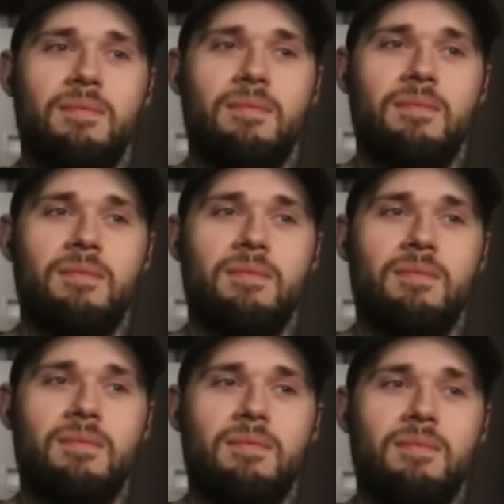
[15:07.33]

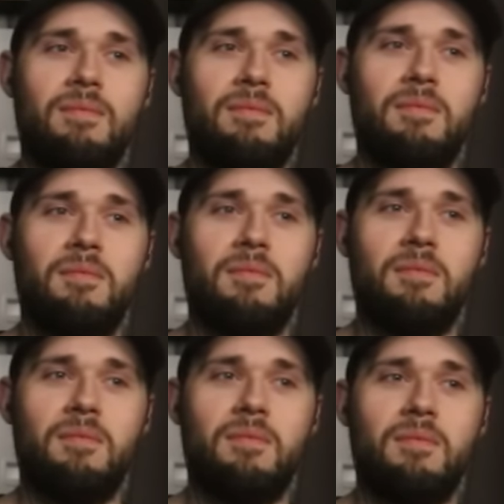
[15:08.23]

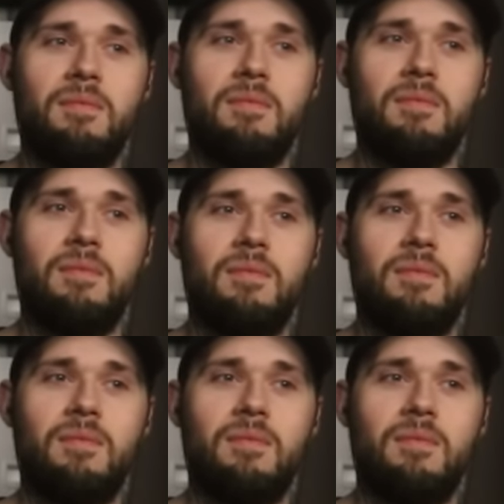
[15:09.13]
(not speaking)